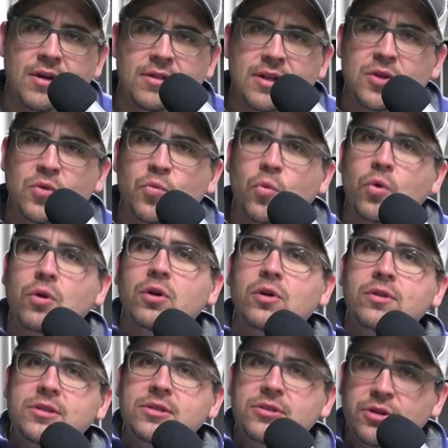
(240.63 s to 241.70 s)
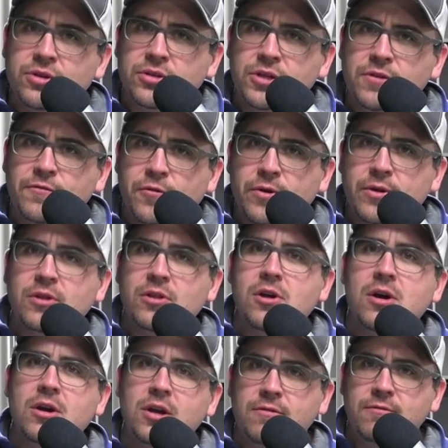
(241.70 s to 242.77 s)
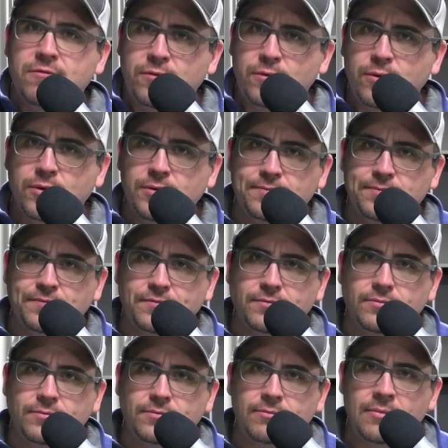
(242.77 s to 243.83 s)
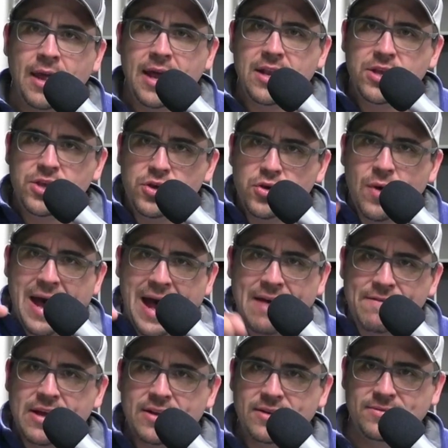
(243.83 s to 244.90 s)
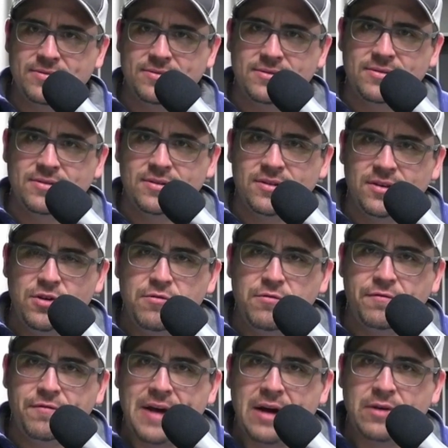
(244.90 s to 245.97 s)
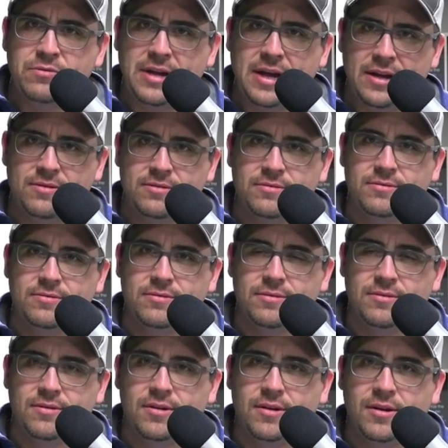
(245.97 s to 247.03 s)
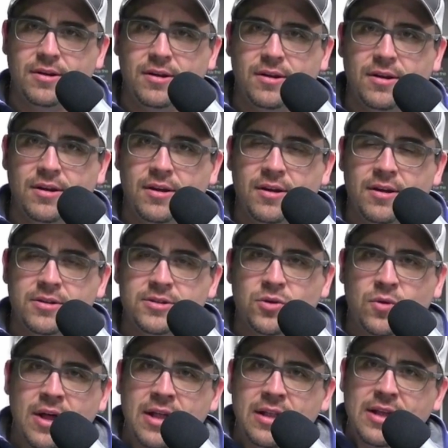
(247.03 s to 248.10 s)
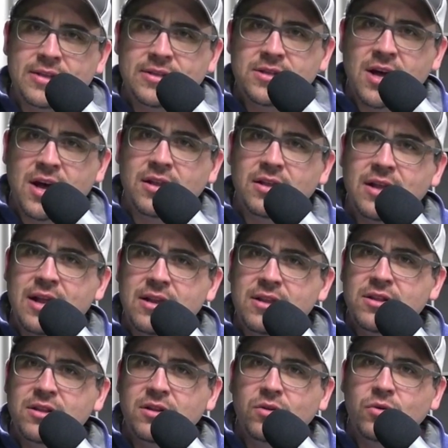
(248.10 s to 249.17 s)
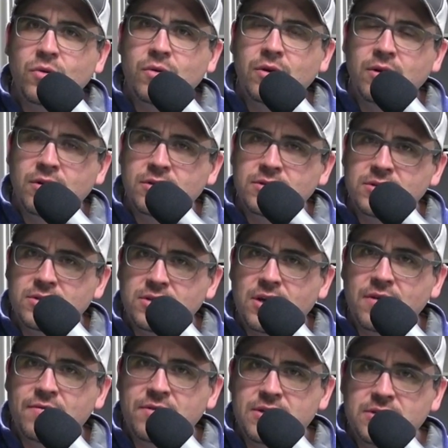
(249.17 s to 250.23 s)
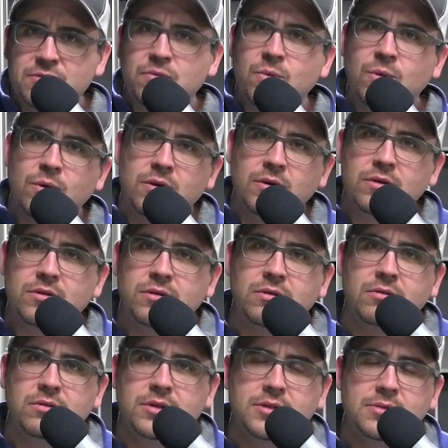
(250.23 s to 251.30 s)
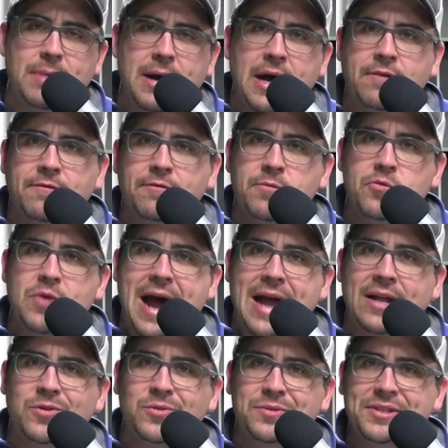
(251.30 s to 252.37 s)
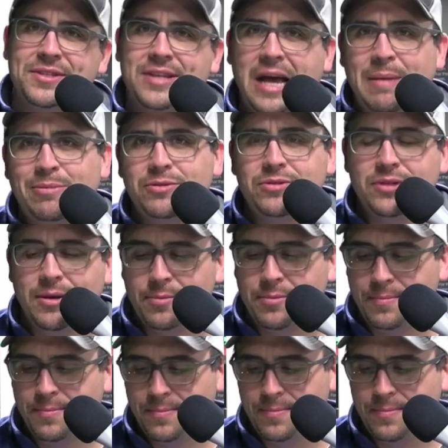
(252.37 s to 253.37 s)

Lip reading: that the world is searching for and longing for. And you have it. You found it. So let's not let the lures of this world hold us back from radical discipleship.